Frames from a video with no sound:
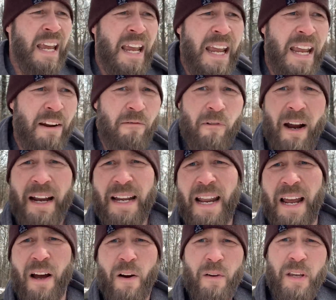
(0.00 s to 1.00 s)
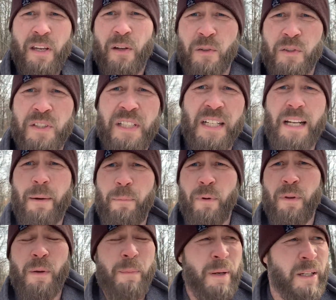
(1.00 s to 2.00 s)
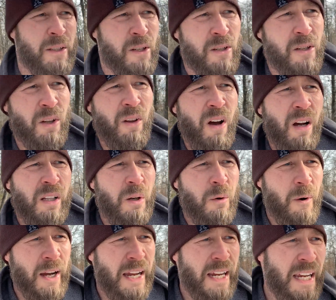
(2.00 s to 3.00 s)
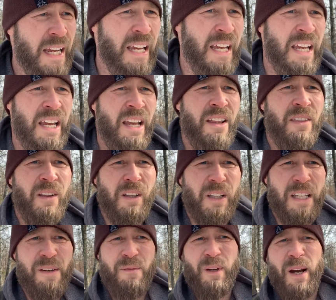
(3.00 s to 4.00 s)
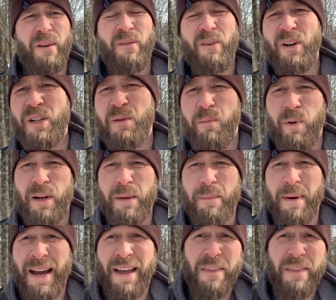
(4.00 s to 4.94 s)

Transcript: And right now, you'll see a couple of the pictures along the way. The leaf cover is pretty bad.